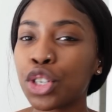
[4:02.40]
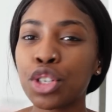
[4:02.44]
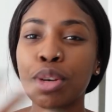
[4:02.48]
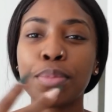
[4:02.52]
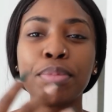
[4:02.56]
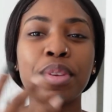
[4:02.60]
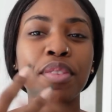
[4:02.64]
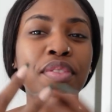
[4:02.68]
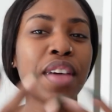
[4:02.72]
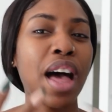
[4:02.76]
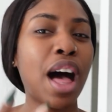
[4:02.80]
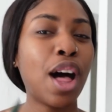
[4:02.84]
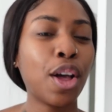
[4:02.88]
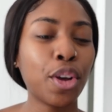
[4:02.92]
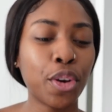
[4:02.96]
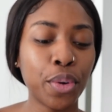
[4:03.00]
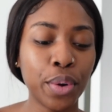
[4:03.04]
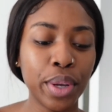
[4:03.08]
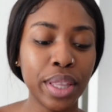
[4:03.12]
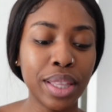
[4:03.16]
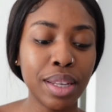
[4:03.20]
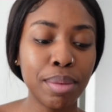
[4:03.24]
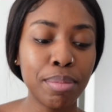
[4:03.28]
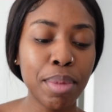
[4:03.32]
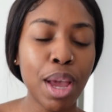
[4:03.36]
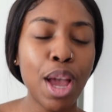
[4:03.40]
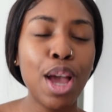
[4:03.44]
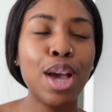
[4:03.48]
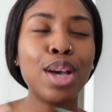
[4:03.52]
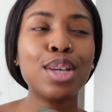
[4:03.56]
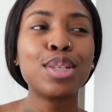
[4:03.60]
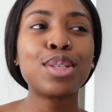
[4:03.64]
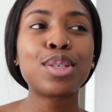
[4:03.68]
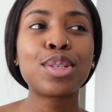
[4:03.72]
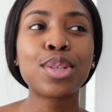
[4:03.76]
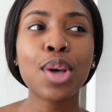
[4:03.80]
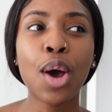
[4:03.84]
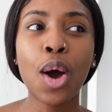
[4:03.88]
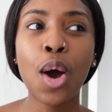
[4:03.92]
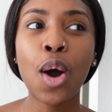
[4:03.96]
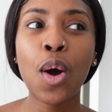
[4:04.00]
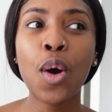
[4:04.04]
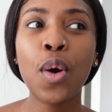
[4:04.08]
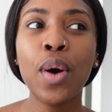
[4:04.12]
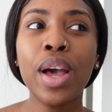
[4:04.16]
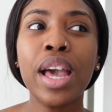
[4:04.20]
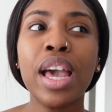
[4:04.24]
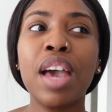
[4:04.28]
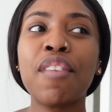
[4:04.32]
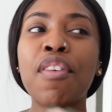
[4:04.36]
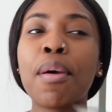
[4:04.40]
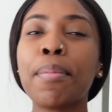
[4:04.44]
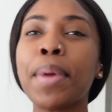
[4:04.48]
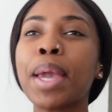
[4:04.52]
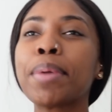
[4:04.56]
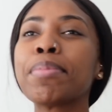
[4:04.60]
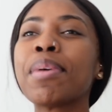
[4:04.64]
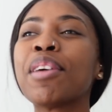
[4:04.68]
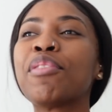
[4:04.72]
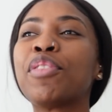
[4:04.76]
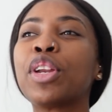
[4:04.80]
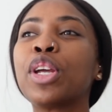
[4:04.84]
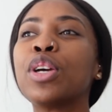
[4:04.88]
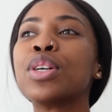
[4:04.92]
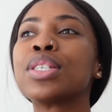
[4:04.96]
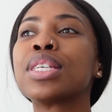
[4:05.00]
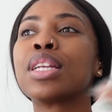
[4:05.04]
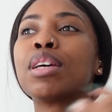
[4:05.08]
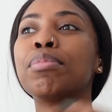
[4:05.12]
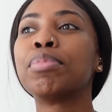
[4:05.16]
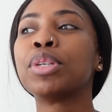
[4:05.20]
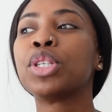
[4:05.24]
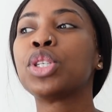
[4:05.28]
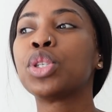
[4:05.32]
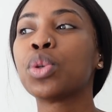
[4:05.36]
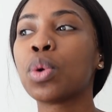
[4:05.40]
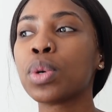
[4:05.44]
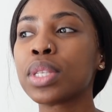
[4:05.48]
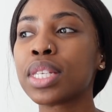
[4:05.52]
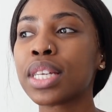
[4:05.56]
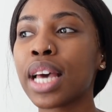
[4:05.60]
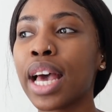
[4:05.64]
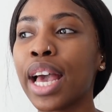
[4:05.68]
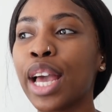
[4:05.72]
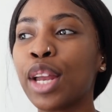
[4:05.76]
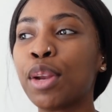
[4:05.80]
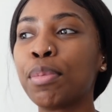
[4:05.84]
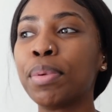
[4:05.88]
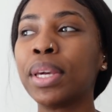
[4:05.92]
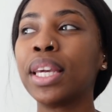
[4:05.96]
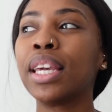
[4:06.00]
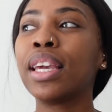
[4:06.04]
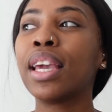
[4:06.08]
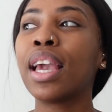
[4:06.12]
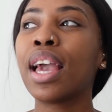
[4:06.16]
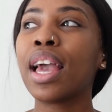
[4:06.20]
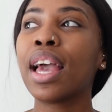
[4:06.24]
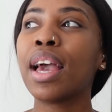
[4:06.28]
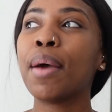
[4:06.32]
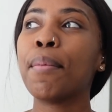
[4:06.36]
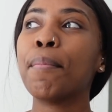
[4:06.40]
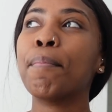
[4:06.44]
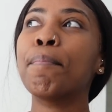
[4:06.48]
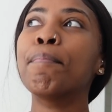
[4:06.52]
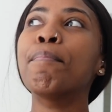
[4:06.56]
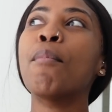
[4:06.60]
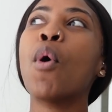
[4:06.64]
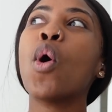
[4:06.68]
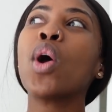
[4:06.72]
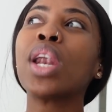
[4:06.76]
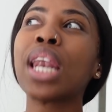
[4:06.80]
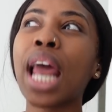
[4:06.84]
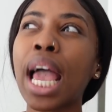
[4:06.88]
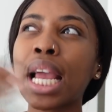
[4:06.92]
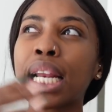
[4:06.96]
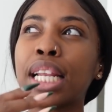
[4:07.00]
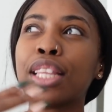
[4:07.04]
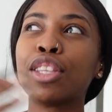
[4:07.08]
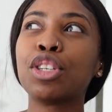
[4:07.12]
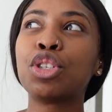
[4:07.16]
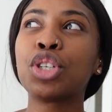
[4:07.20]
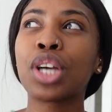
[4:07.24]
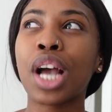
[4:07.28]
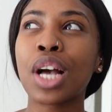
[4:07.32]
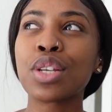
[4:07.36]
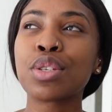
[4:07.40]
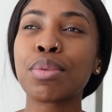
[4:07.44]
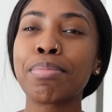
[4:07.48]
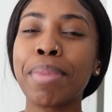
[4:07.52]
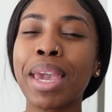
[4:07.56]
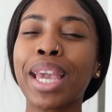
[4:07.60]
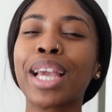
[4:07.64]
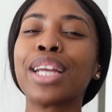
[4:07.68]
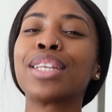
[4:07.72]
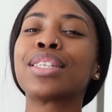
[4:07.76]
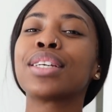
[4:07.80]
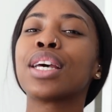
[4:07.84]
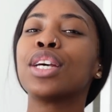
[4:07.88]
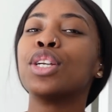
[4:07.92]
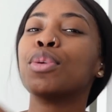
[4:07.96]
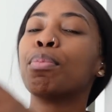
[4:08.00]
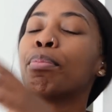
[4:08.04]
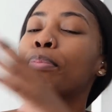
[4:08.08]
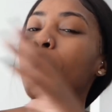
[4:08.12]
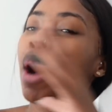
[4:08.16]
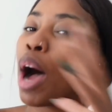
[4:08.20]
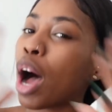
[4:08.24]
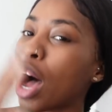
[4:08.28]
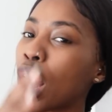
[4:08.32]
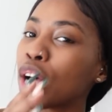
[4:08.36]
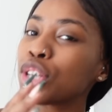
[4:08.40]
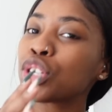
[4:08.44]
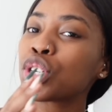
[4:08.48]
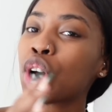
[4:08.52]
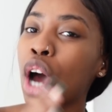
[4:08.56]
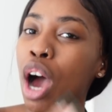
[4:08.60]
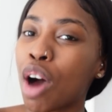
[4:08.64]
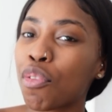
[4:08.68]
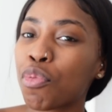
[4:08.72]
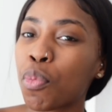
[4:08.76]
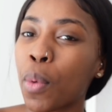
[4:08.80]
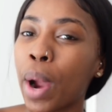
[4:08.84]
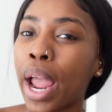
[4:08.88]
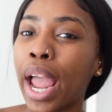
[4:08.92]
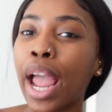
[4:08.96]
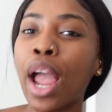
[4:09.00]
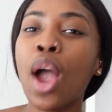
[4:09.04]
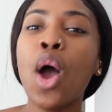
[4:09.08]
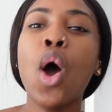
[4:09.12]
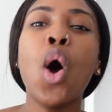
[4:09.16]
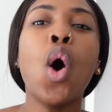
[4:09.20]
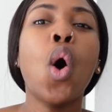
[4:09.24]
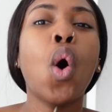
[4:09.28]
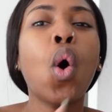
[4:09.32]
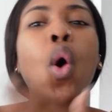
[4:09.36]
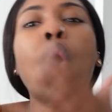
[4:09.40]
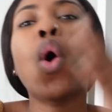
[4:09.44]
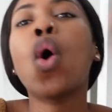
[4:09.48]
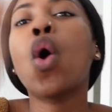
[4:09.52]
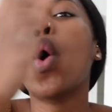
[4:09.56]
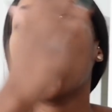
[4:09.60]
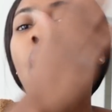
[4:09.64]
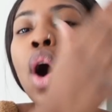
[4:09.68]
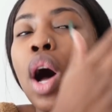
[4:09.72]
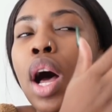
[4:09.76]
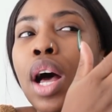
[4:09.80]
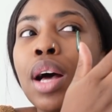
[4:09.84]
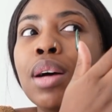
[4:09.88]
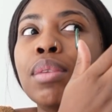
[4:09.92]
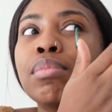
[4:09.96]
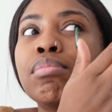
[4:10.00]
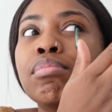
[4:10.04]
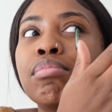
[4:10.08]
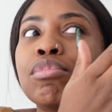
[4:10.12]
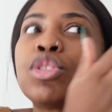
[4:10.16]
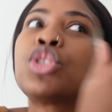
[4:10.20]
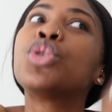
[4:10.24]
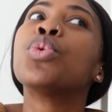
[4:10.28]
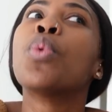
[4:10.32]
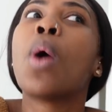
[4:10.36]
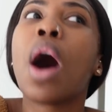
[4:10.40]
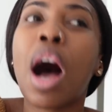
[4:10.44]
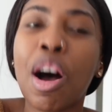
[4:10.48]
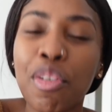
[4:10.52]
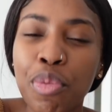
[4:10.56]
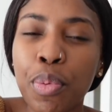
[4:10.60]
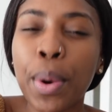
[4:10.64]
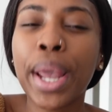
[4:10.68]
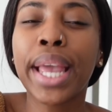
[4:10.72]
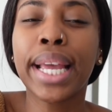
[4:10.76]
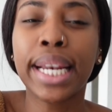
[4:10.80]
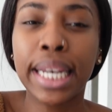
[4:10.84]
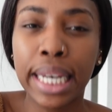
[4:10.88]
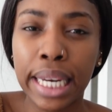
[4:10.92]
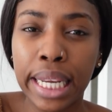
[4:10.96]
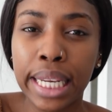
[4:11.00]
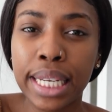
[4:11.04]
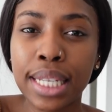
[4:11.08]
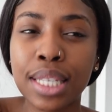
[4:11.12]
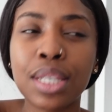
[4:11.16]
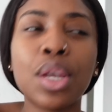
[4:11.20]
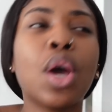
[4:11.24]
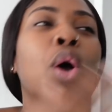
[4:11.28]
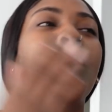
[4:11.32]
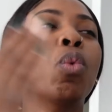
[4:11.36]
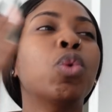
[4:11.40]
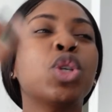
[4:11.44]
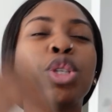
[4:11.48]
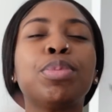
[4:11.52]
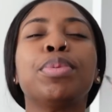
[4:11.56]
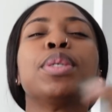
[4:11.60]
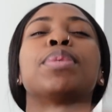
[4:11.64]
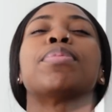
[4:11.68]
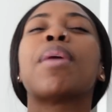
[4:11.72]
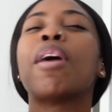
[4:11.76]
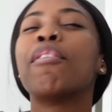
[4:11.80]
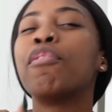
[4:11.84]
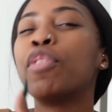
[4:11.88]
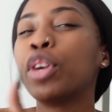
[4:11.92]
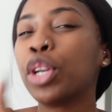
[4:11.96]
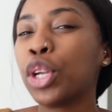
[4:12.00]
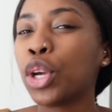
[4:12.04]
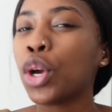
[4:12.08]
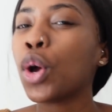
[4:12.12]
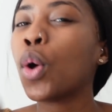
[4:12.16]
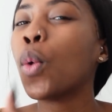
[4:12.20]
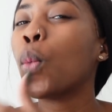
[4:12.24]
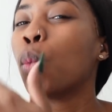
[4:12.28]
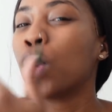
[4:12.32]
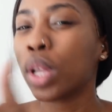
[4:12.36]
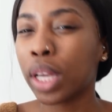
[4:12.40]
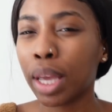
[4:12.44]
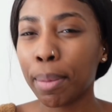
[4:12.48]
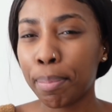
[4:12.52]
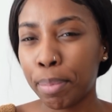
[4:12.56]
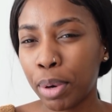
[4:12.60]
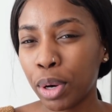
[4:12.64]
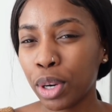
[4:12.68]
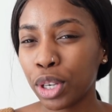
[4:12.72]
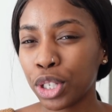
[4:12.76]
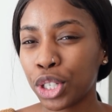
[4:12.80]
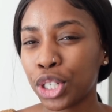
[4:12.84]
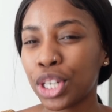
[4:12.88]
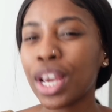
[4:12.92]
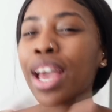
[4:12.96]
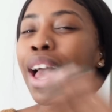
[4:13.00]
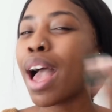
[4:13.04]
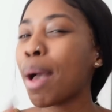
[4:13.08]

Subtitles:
terms of the algorithm. So if I make my videos a little bit shorter, it'll be more likely that you guys will make it past halfway or to halfway at least, which means my video will get pushed.